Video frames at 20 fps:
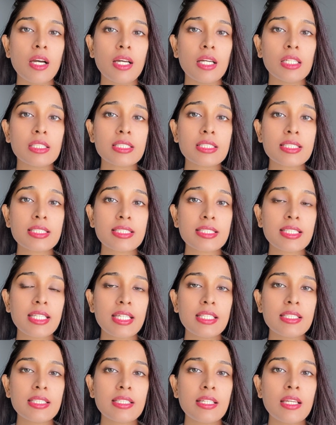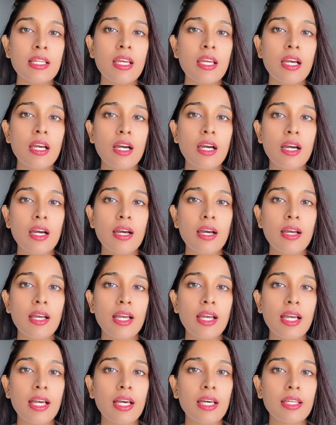instead,
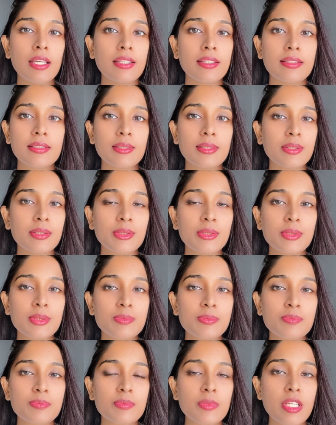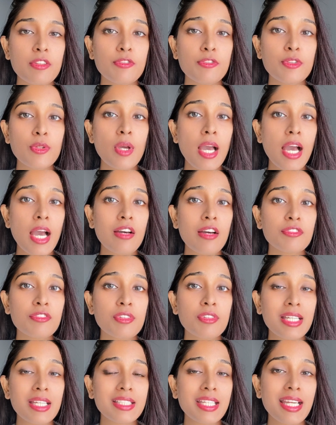and if you have
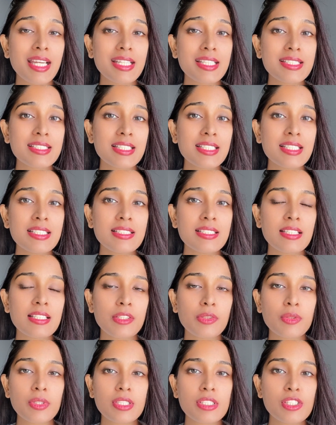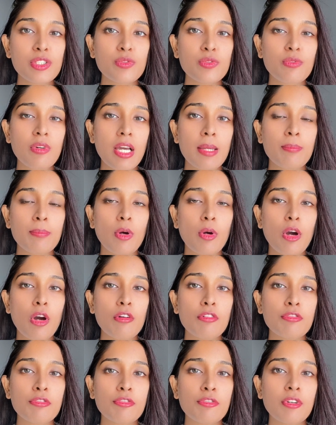any excess, then you can just wipe
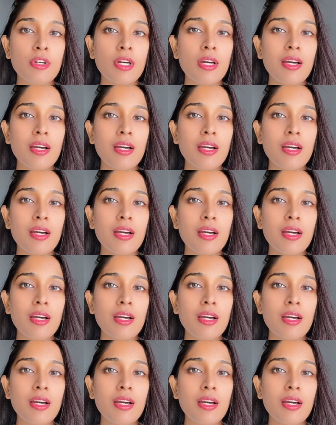off